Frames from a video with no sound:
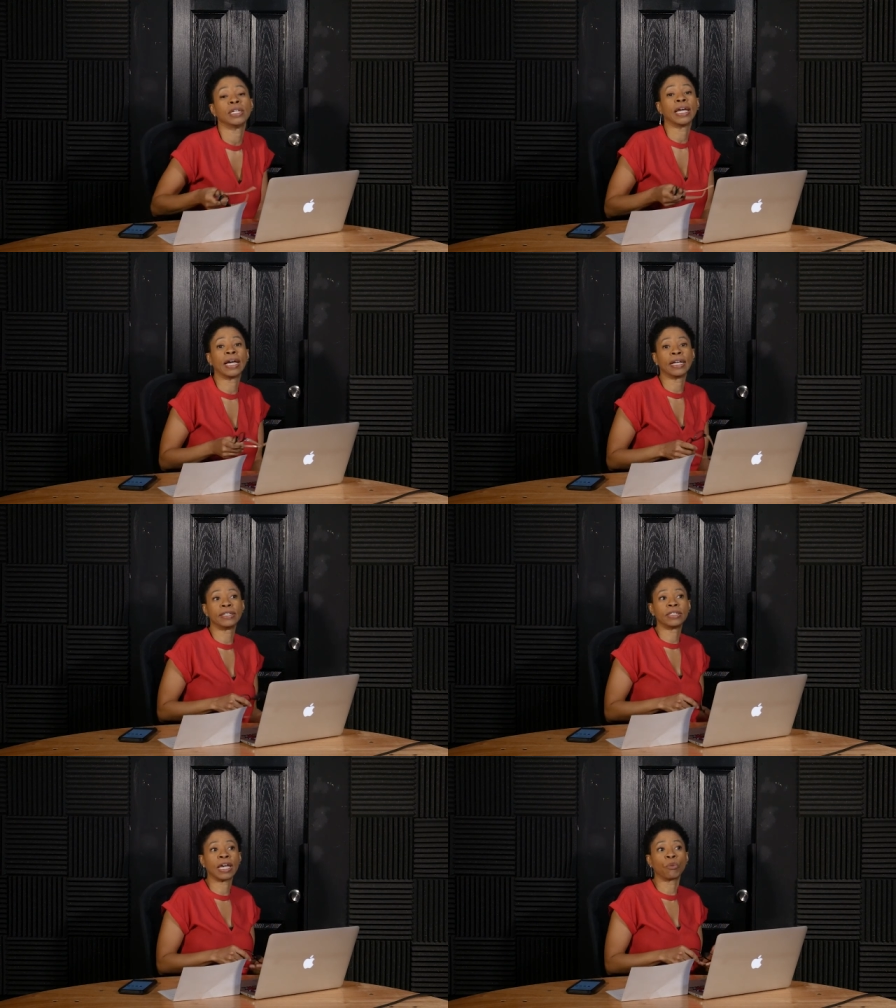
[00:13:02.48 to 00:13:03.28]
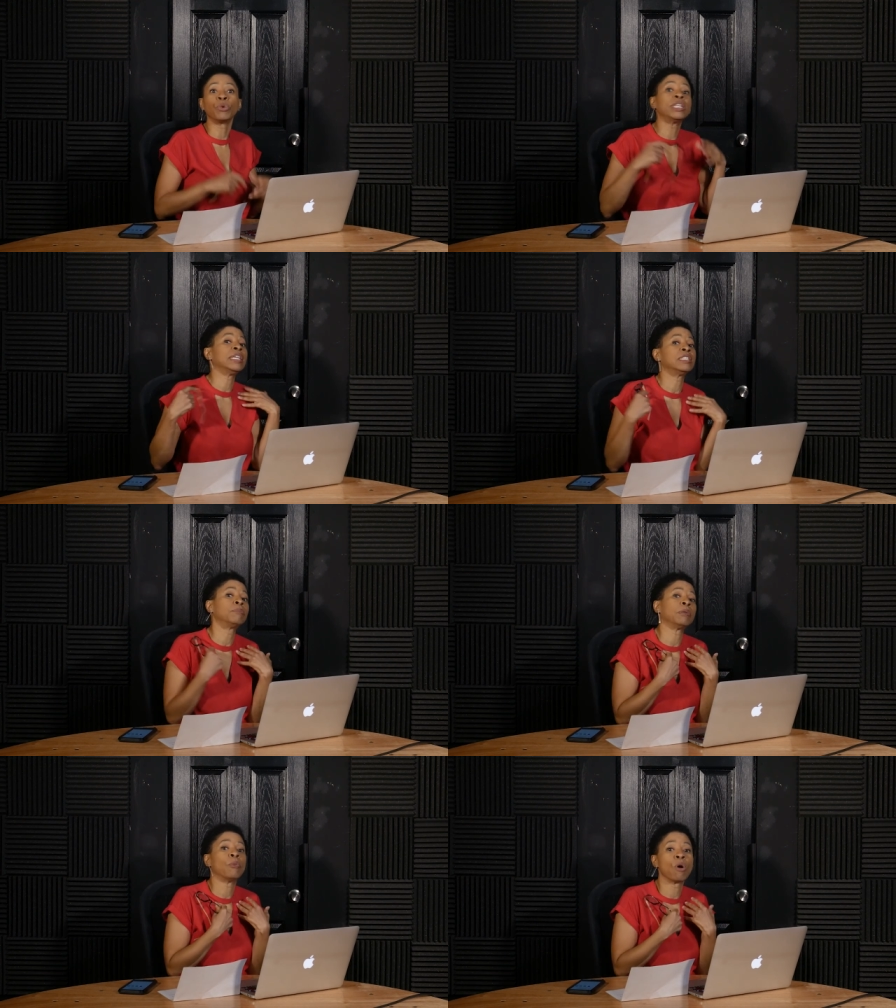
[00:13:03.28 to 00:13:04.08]
And that we need to
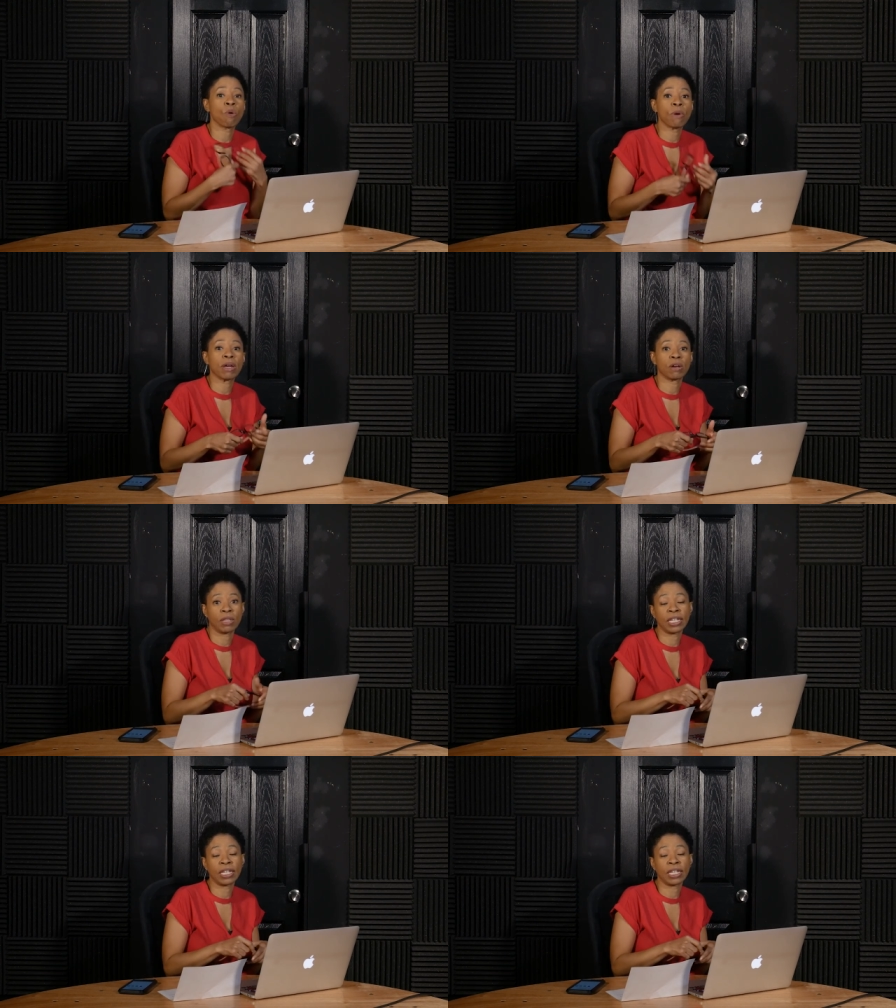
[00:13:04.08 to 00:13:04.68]
be more aware.